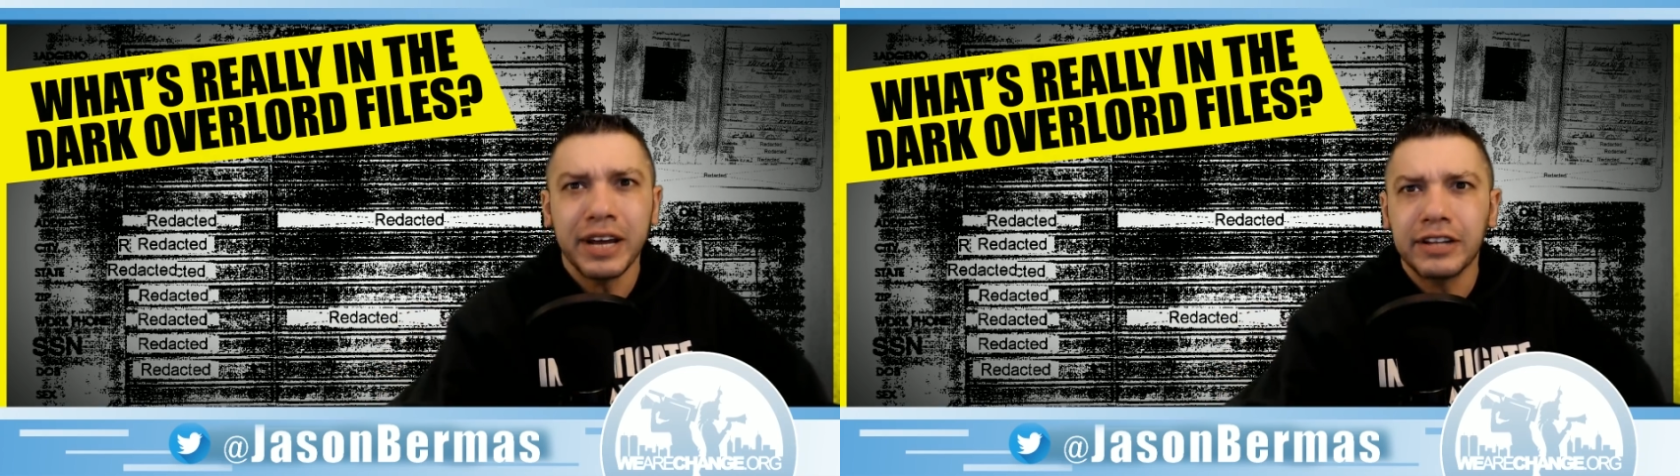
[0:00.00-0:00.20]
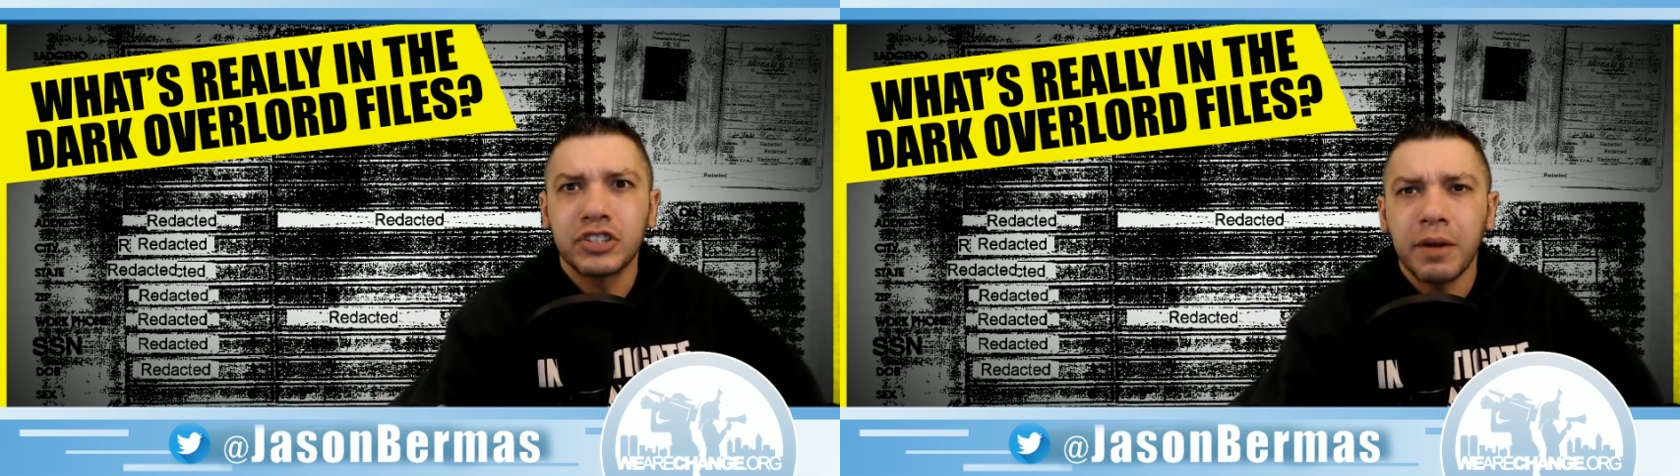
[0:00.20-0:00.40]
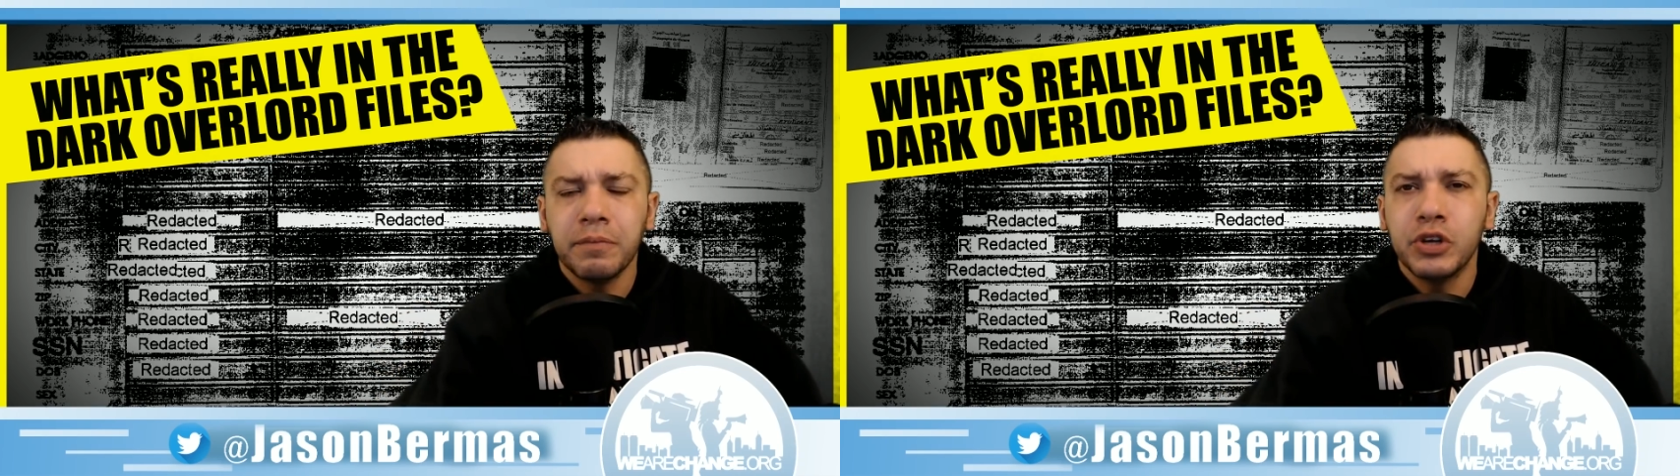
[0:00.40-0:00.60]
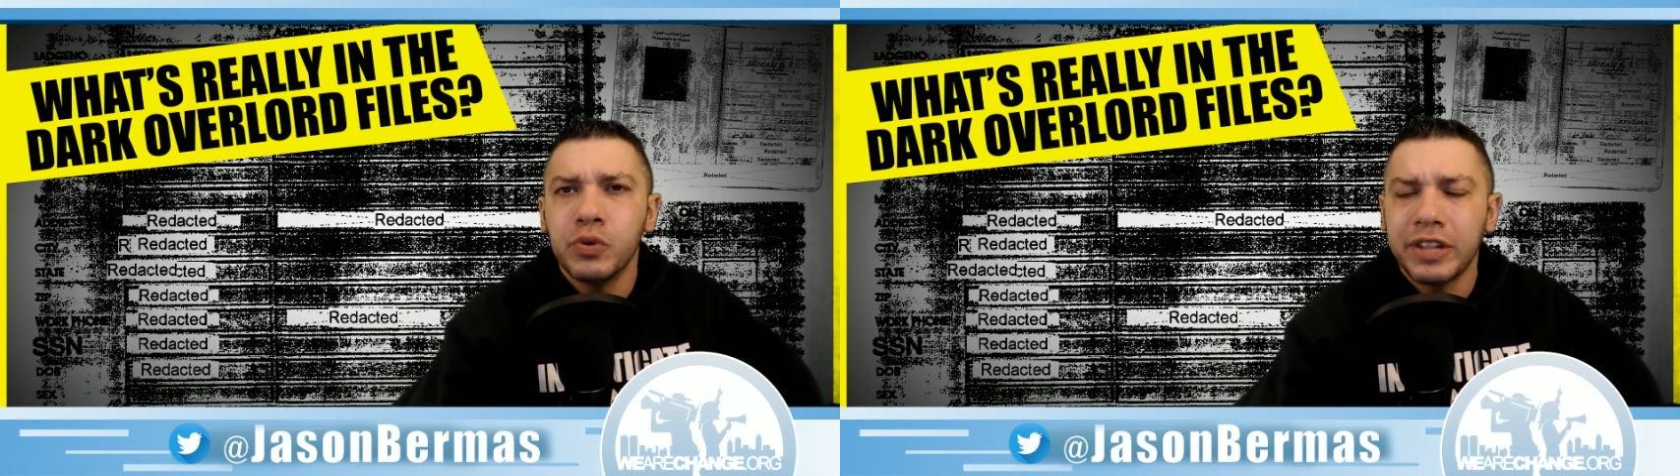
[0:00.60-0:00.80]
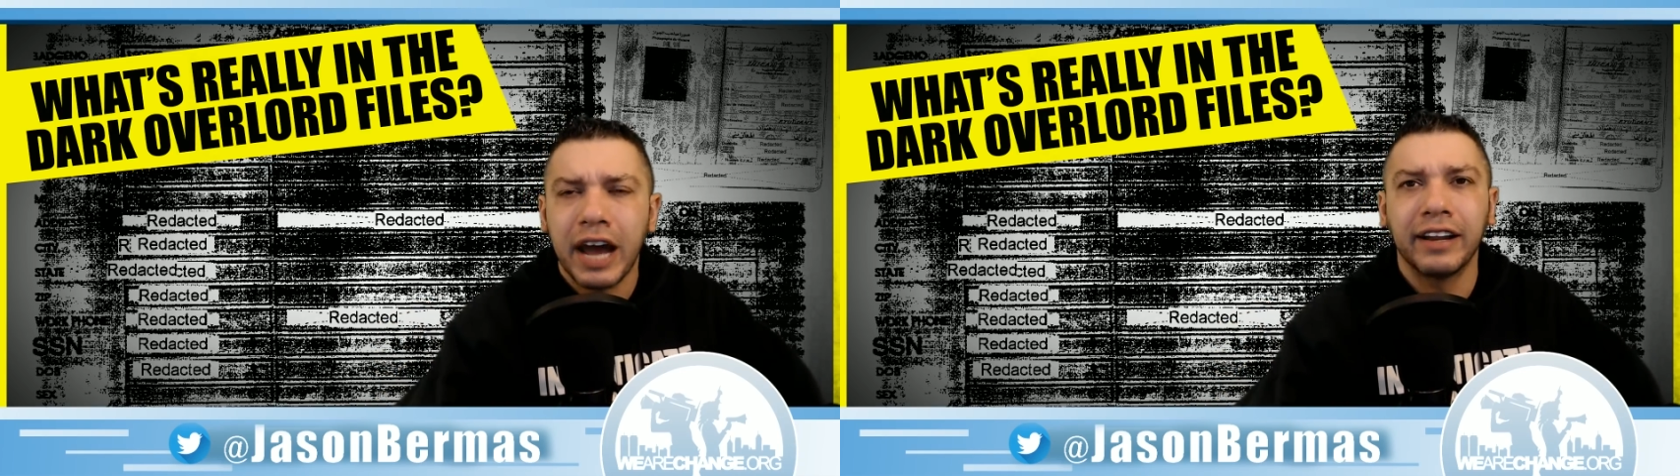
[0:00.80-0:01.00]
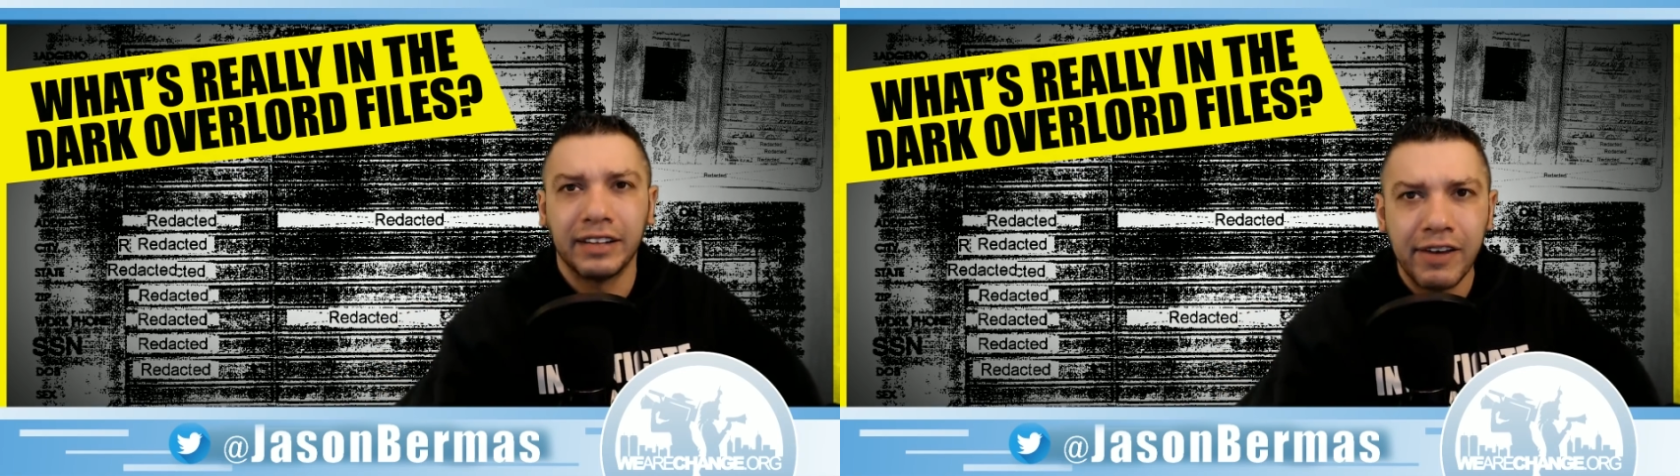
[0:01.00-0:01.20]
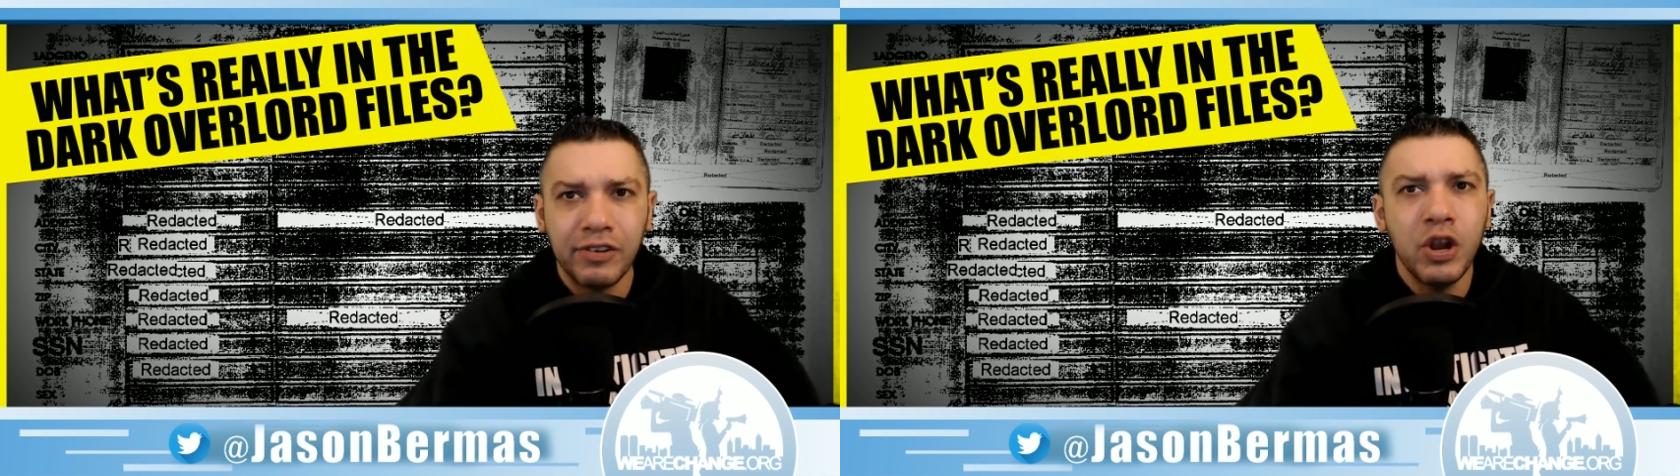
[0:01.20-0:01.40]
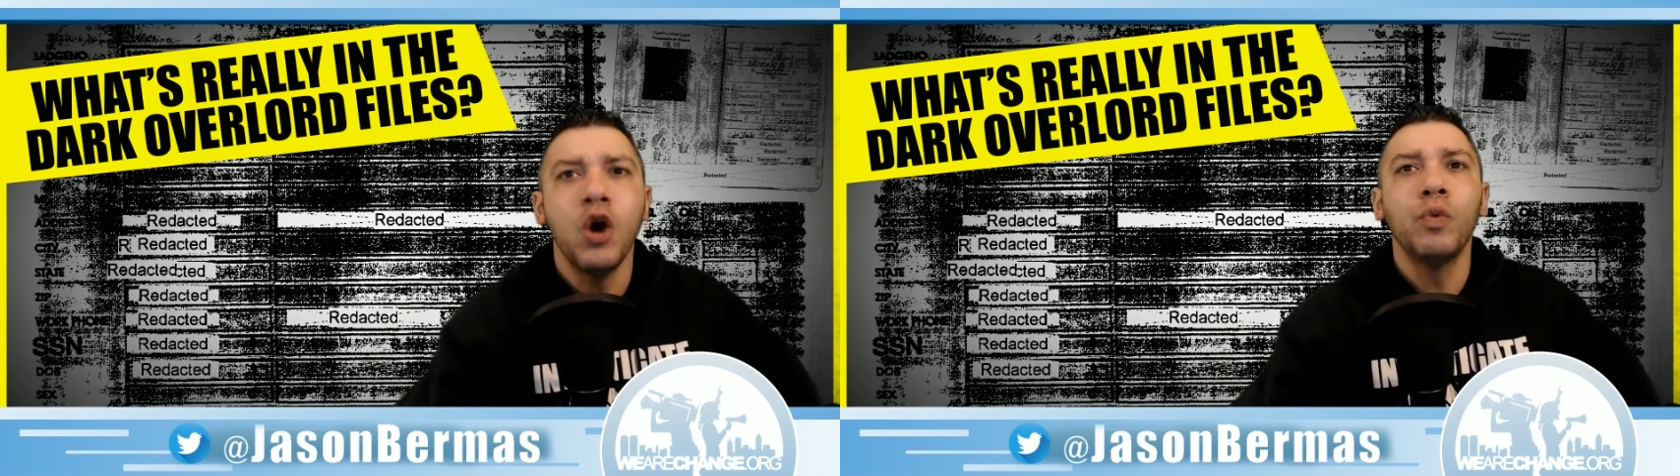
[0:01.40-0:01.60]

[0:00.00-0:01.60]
had something to do with 9/11,